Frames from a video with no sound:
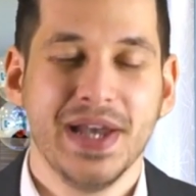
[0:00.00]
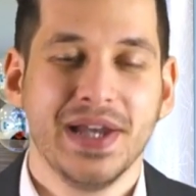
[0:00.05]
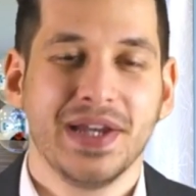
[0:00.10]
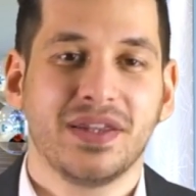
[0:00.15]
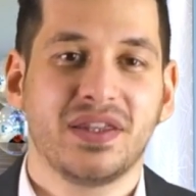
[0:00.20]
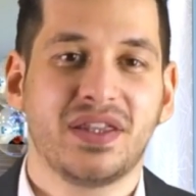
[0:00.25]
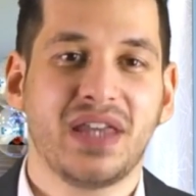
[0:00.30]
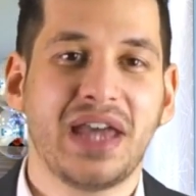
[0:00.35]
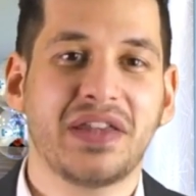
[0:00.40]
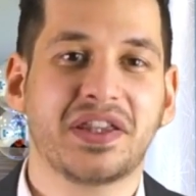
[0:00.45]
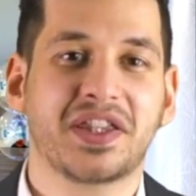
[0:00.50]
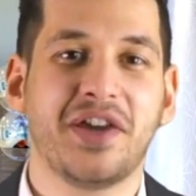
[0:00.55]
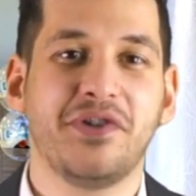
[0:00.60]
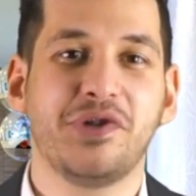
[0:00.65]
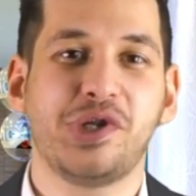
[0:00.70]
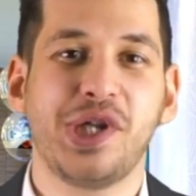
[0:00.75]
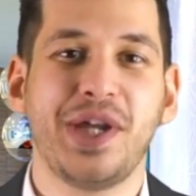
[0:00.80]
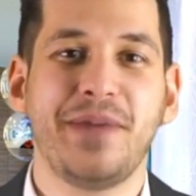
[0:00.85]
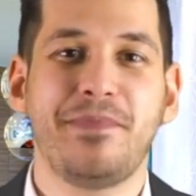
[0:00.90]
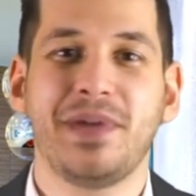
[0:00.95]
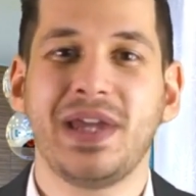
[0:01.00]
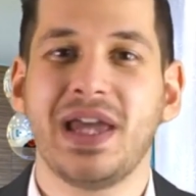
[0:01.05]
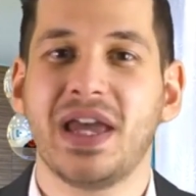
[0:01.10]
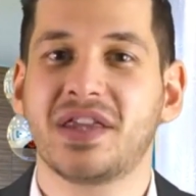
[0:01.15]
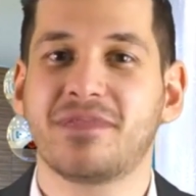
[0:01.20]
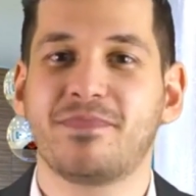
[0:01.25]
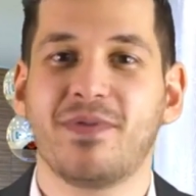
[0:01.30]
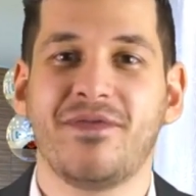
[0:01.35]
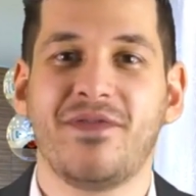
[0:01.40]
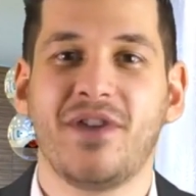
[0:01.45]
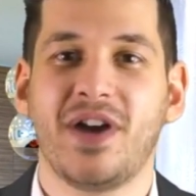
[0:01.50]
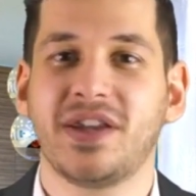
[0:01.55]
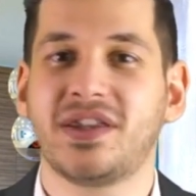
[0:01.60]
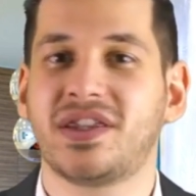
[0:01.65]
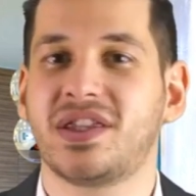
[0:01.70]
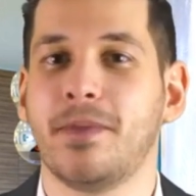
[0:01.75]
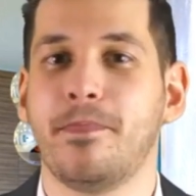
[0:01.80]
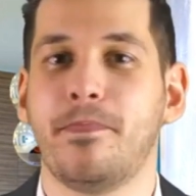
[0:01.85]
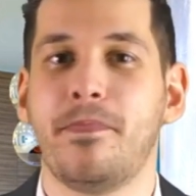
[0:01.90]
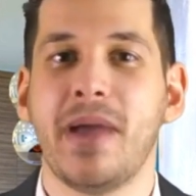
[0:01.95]
ZASCO GPS provides the
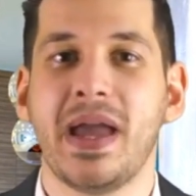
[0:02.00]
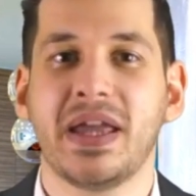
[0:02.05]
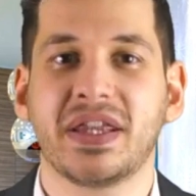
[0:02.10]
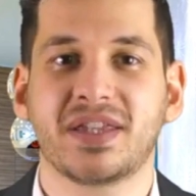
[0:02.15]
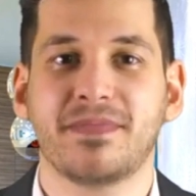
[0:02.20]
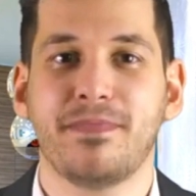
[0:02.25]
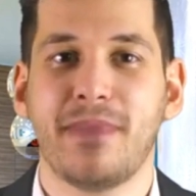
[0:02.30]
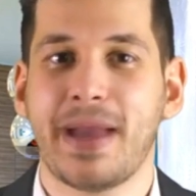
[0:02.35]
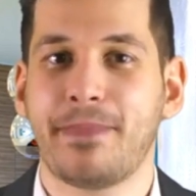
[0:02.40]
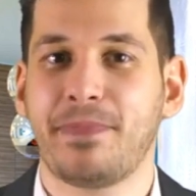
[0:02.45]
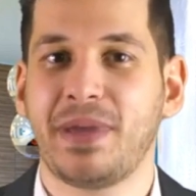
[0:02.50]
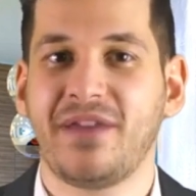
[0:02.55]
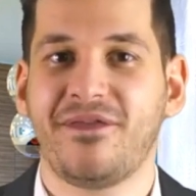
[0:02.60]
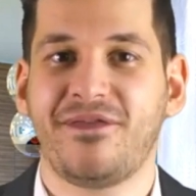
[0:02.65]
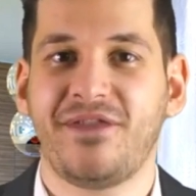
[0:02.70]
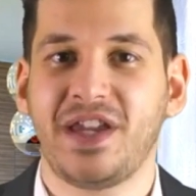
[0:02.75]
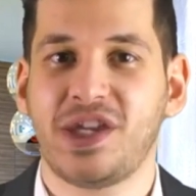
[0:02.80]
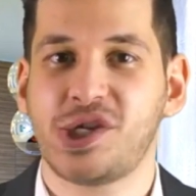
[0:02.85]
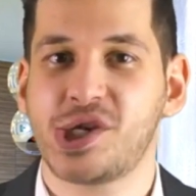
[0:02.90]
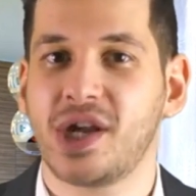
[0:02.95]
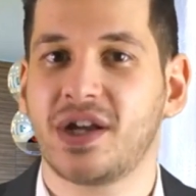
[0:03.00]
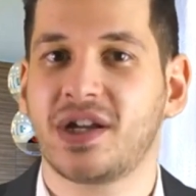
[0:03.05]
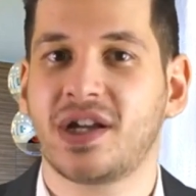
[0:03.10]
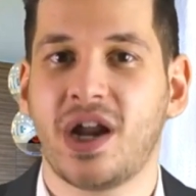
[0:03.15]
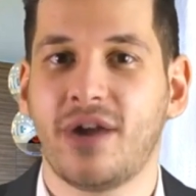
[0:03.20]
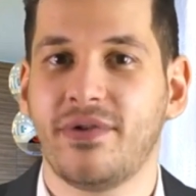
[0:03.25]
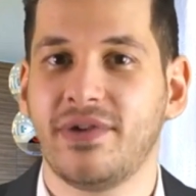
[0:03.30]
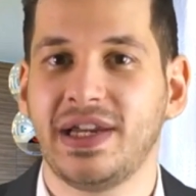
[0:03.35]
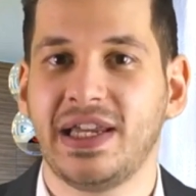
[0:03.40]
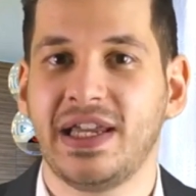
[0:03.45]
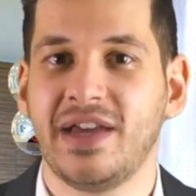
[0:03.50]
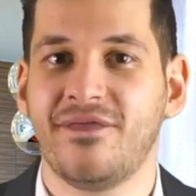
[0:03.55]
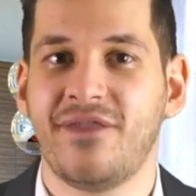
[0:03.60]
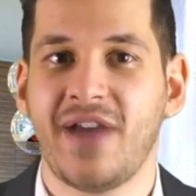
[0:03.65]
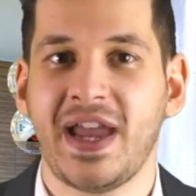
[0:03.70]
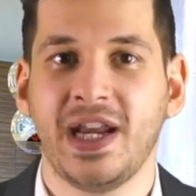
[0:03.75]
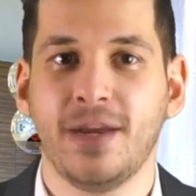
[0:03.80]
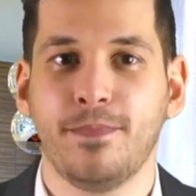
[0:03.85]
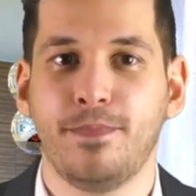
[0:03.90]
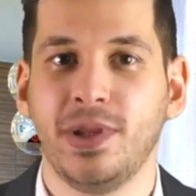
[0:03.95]
best mapping feature currently
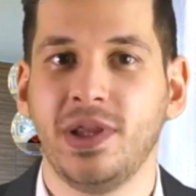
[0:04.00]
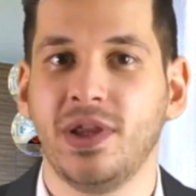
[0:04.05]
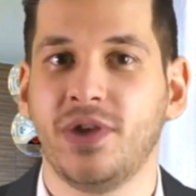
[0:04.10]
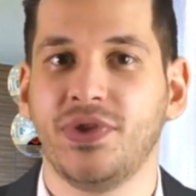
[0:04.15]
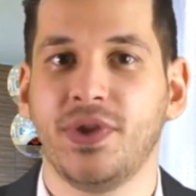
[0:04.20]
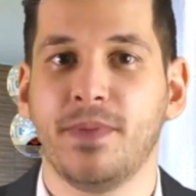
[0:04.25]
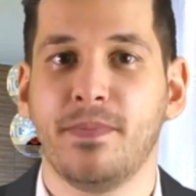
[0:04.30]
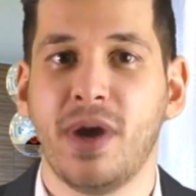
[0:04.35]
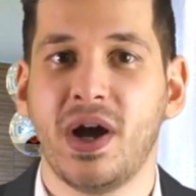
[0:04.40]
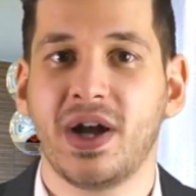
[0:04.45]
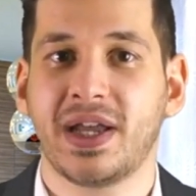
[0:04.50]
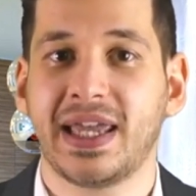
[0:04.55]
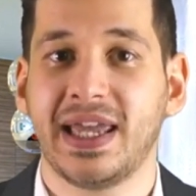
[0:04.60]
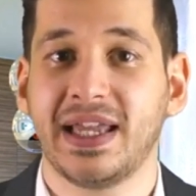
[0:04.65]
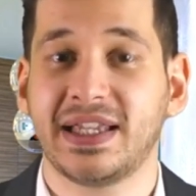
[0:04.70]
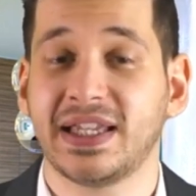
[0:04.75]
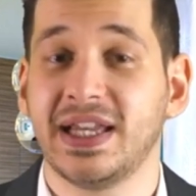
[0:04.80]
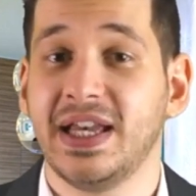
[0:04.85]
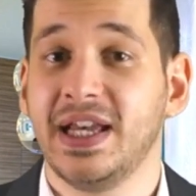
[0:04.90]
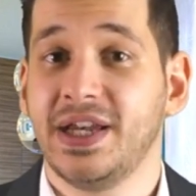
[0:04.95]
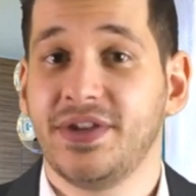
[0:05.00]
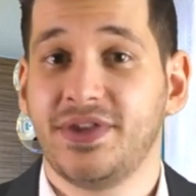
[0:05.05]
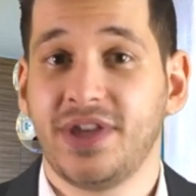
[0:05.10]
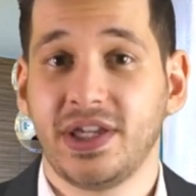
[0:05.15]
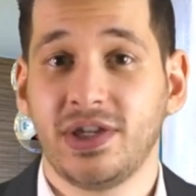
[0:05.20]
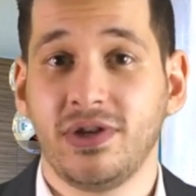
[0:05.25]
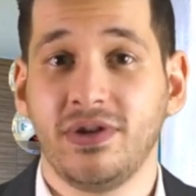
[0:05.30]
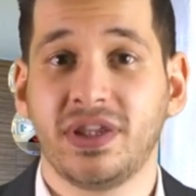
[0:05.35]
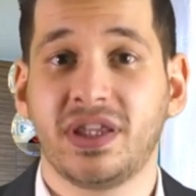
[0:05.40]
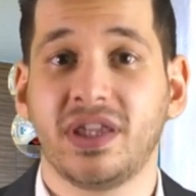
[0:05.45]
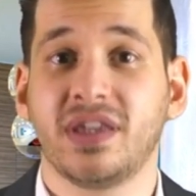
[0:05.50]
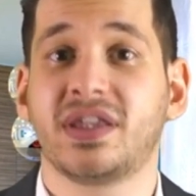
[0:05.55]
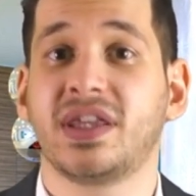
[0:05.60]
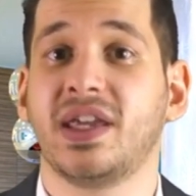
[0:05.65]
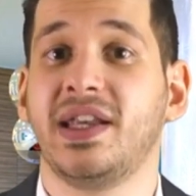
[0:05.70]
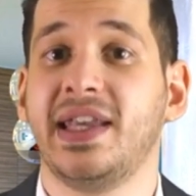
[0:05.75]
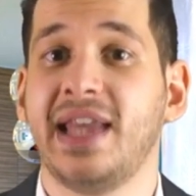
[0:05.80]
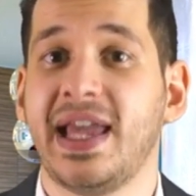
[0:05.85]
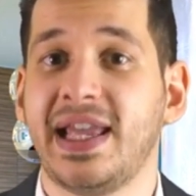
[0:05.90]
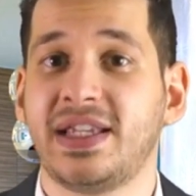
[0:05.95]
available on the market that uses the
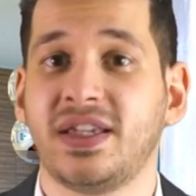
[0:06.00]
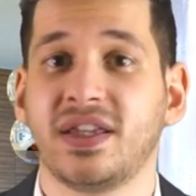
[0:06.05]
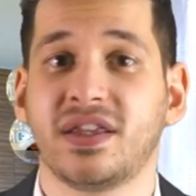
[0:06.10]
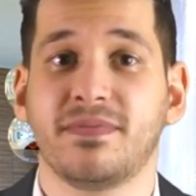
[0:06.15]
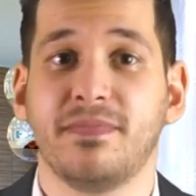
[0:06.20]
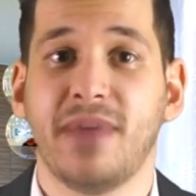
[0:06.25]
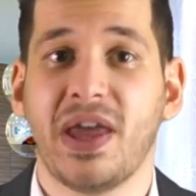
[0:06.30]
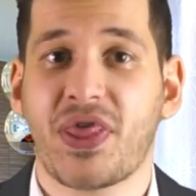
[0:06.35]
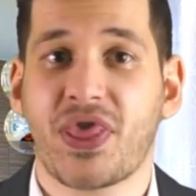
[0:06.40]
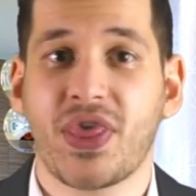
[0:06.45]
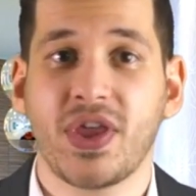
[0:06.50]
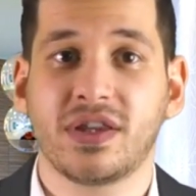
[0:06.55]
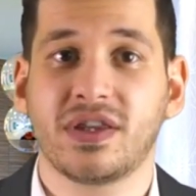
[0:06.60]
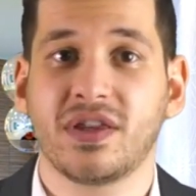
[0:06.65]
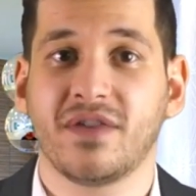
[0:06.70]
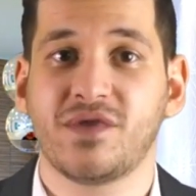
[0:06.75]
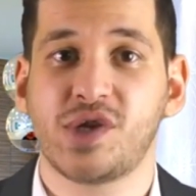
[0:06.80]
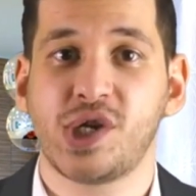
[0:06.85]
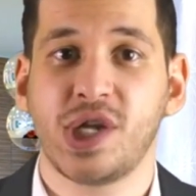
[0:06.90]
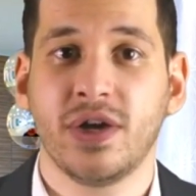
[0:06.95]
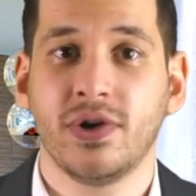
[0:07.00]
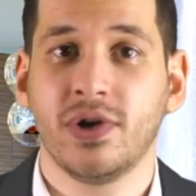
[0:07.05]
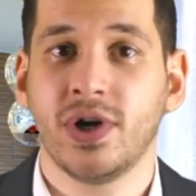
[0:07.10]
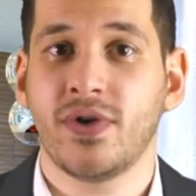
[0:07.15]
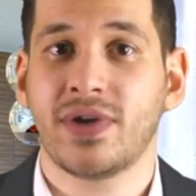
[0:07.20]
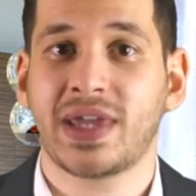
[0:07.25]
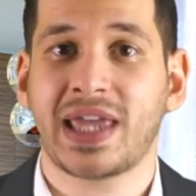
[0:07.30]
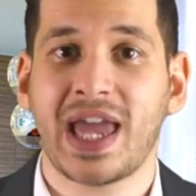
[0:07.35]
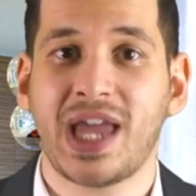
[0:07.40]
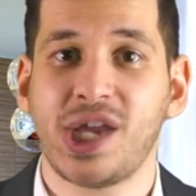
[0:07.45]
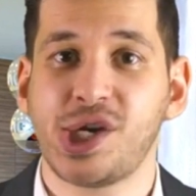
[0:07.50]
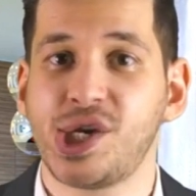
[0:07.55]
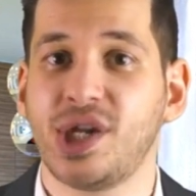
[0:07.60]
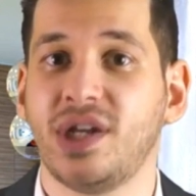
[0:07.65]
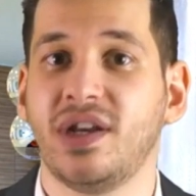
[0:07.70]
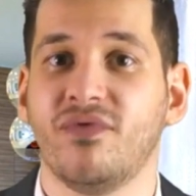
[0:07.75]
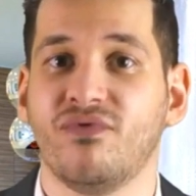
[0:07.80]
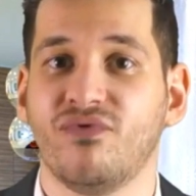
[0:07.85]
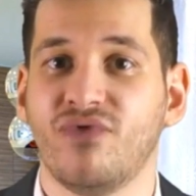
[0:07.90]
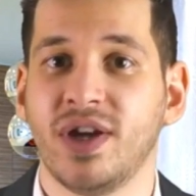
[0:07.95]
latest methods of geolocation
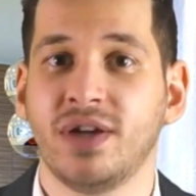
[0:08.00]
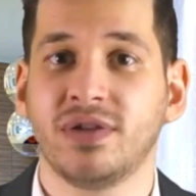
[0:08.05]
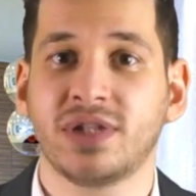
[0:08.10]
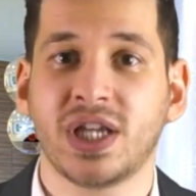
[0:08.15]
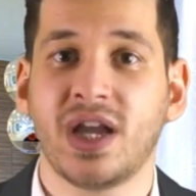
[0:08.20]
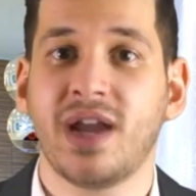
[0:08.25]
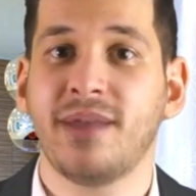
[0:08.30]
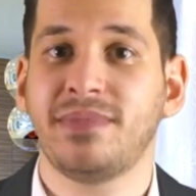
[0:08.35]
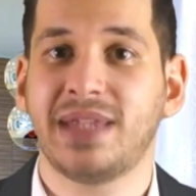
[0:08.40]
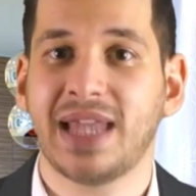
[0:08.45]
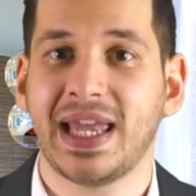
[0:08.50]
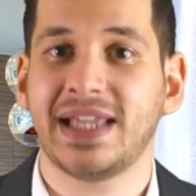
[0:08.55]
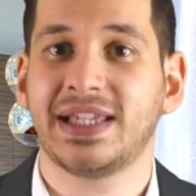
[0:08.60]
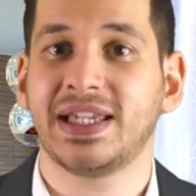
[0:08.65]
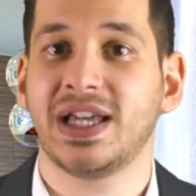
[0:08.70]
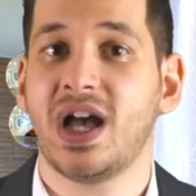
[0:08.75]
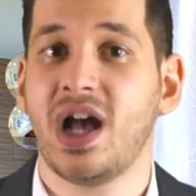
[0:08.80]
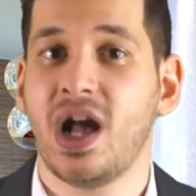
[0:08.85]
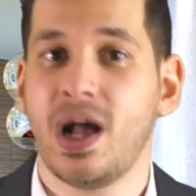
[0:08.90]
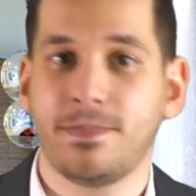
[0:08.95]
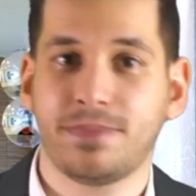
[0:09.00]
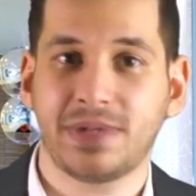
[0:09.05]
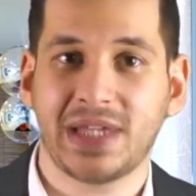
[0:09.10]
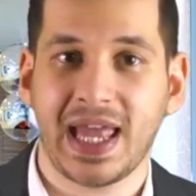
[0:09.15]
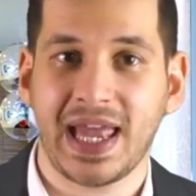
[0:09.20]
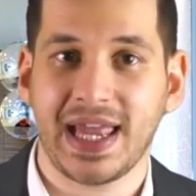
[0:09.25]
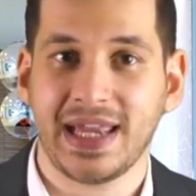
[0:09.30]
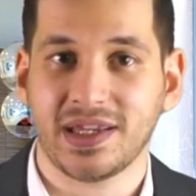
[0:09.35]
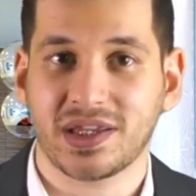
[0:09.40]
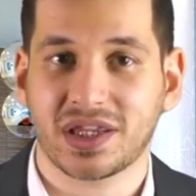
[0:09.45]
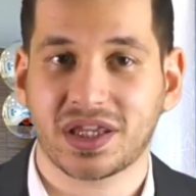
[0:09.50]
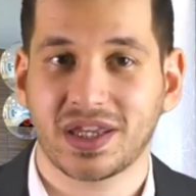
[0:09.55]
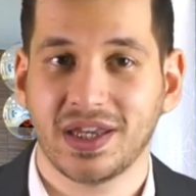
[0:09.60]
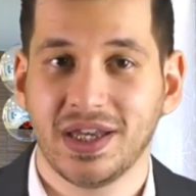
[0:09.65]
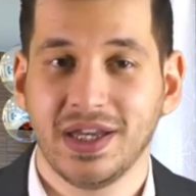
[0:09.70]
and real-time data updates.